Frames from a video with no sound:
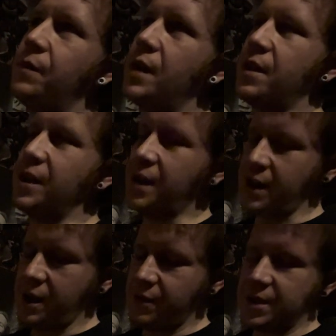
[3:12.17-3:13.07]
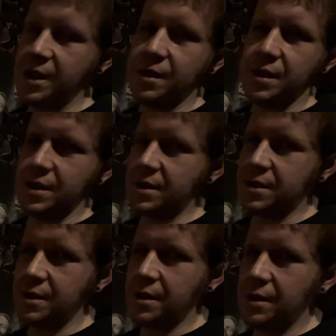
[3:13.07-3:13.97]
I think he even said
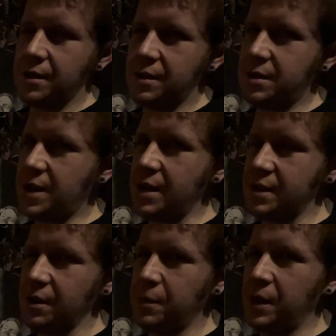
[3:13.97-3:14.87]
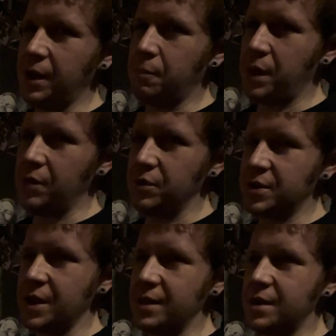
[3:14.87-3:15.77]
this tastes a little bit like Bengal
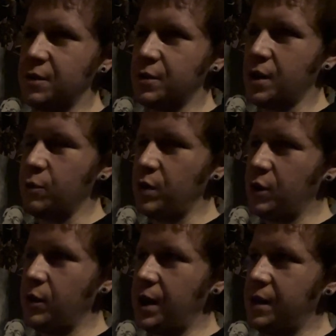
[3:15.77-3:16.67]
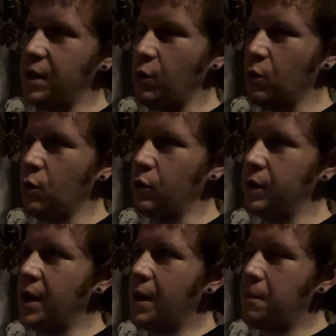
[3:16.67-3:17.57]
slices. He was trying to recreate the old
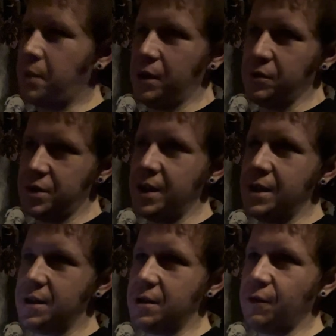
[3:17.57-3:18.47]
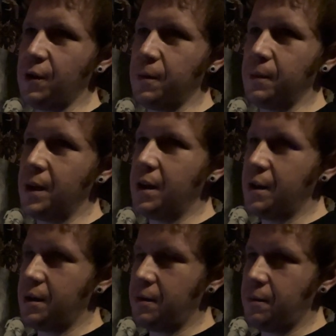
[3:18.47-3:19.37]
Bengal slices from
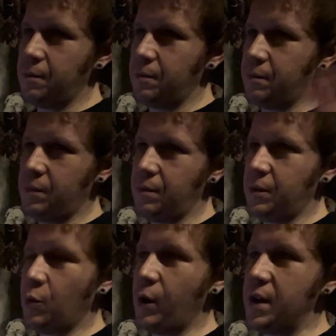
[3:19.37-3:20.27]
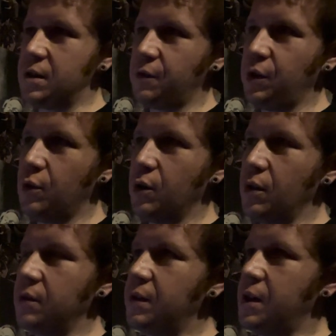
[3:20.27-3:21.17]
the ways of yore.
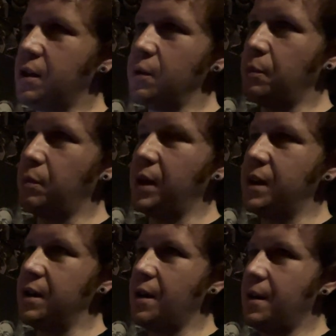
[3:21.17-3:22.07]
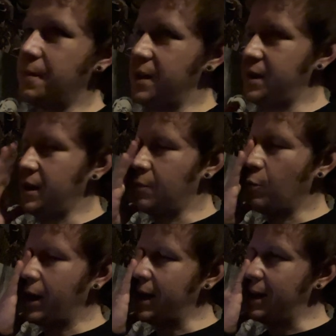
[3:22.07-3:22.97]
Another blend, I think
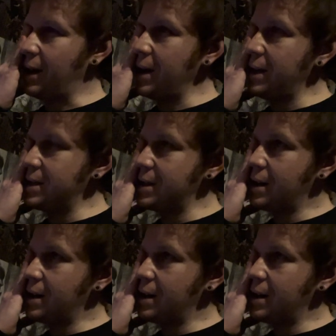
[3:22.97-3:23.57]
White Knight,